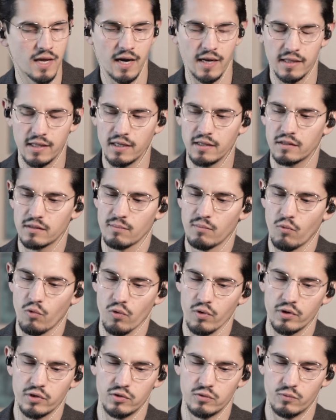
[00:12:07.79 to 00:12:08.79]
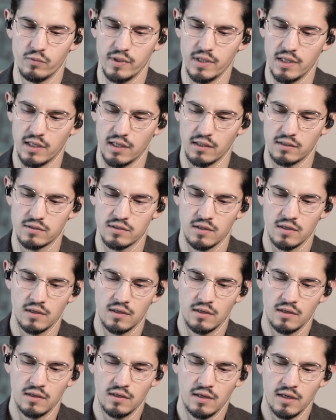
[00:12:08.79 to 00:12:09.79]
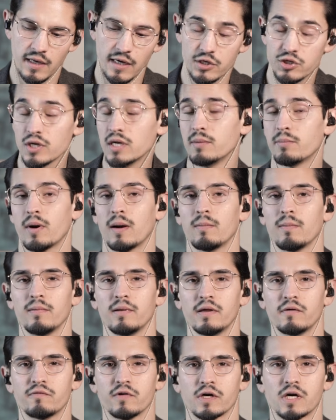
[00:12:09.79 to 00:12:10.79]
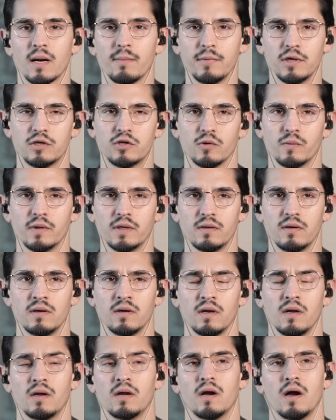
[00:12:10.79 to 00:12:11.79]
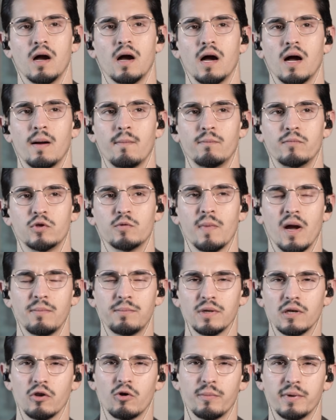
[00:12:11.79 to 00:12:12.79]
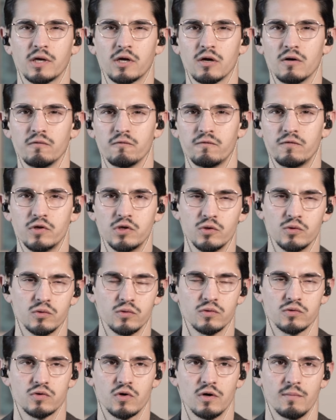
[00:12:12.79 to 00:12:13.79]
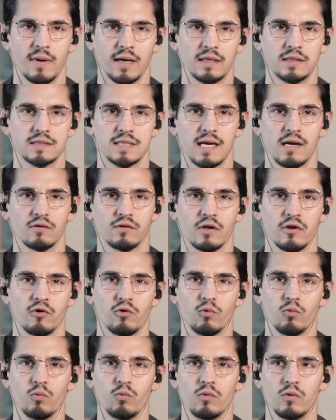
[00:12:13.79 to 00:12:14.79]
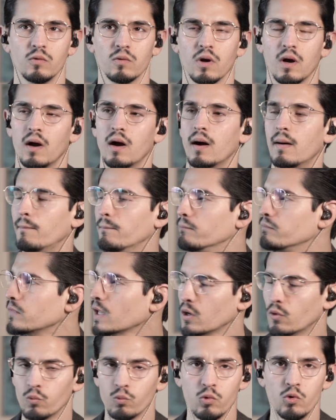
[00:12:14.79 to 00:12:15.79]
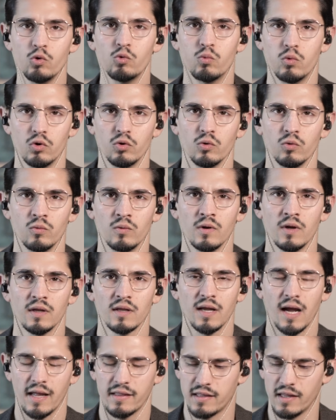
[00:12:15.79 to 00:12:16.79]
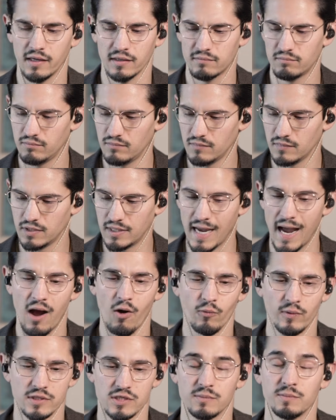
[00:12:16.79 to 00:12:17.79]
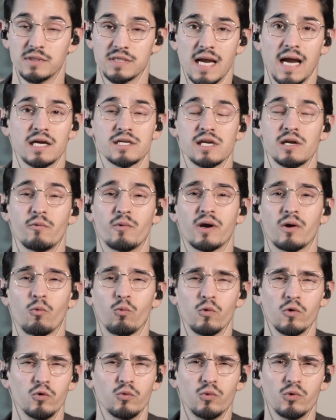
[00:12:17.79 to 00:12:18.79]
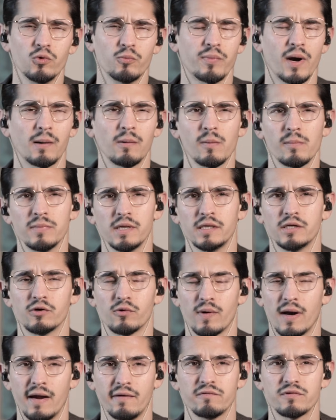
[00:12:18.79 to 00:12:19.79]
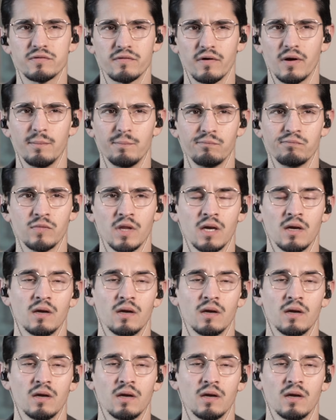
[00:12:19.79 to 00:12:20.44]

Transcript: And I think the more you read it, initially probably for coming to it, you might be a little bit confused or it might sound a little woo-woo. I think Taoism is actually where woo-woo probably derives from.